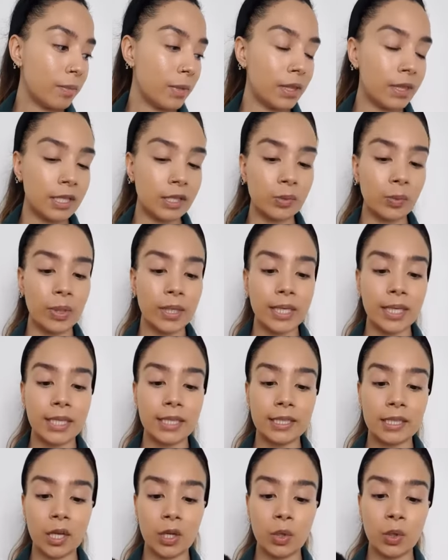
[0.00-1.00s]
This one
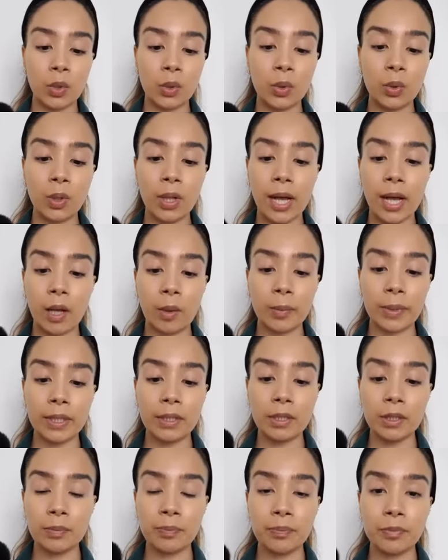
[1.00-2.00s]
is Cool
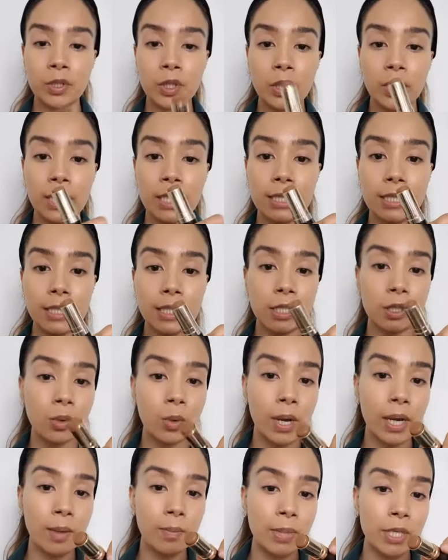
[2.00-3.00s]
Almond, so you can see it's
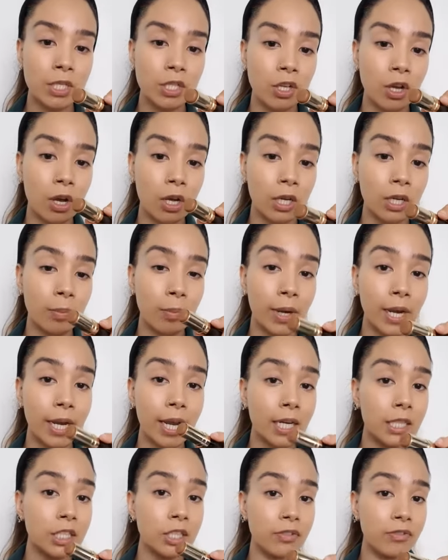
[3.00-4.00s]
quite a bit darker, but I
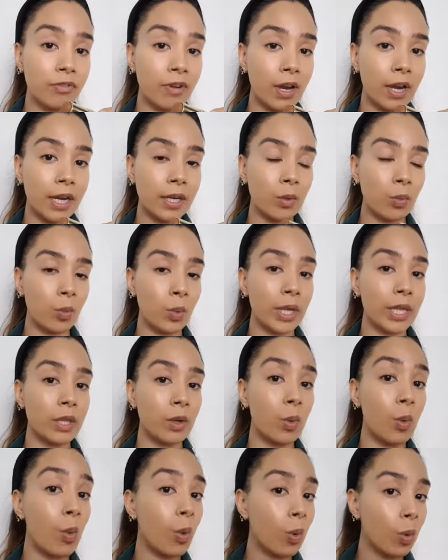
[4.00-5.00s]
actually find with
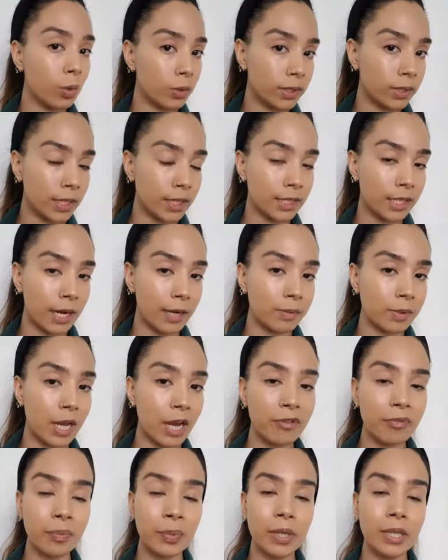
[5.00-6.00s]
all skin types,
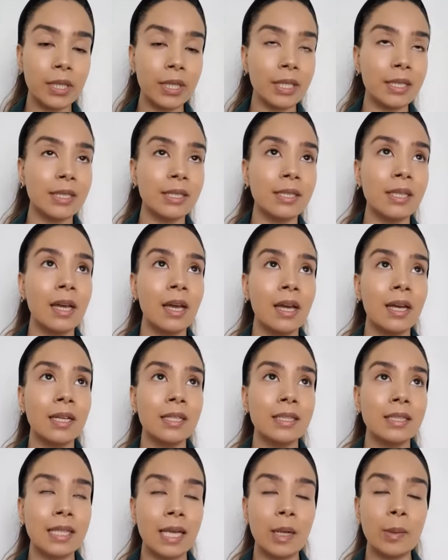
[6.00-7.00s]
I've put this
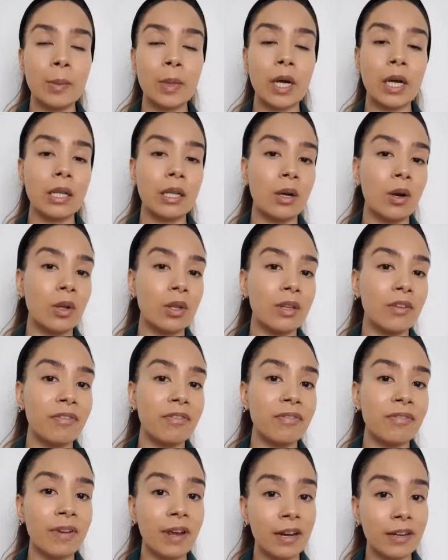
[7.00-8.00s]
same color on the
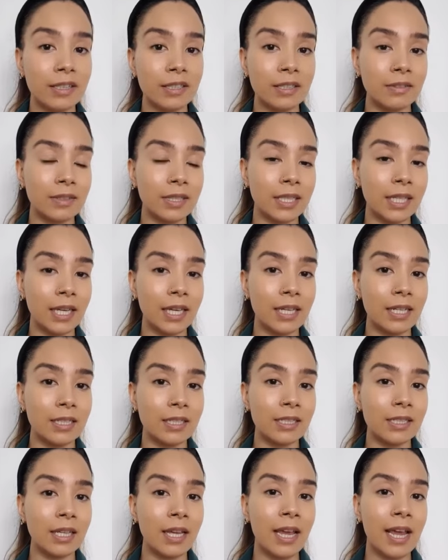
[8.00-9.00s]
fairest of
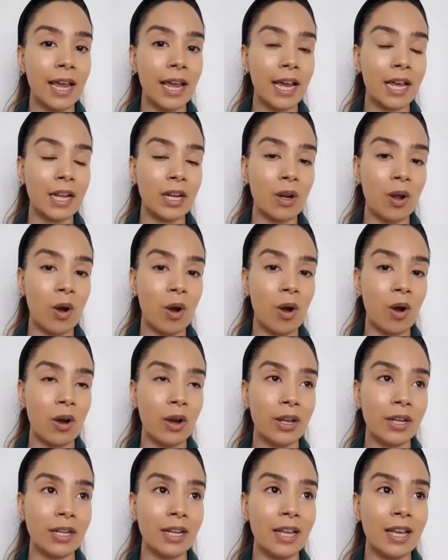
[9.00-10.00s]
skins and
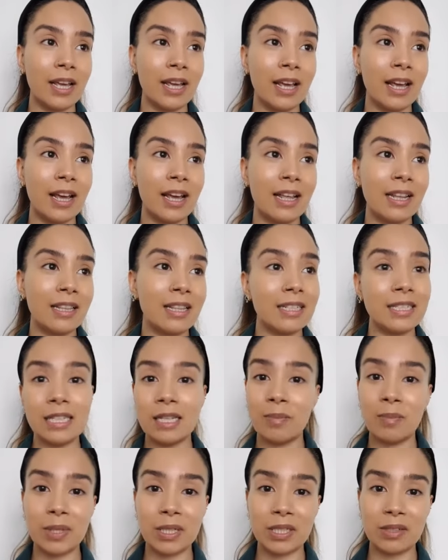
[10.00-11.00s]
on the
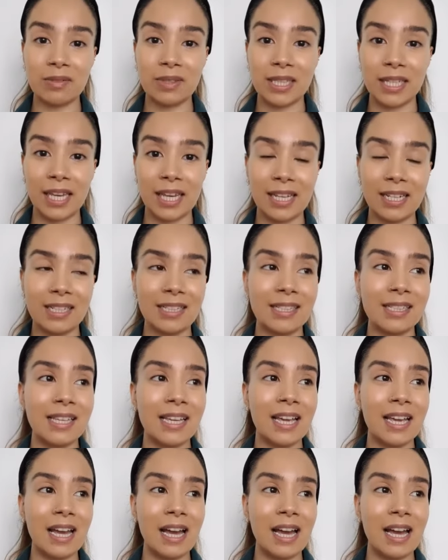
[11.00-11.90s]
deepest of skins.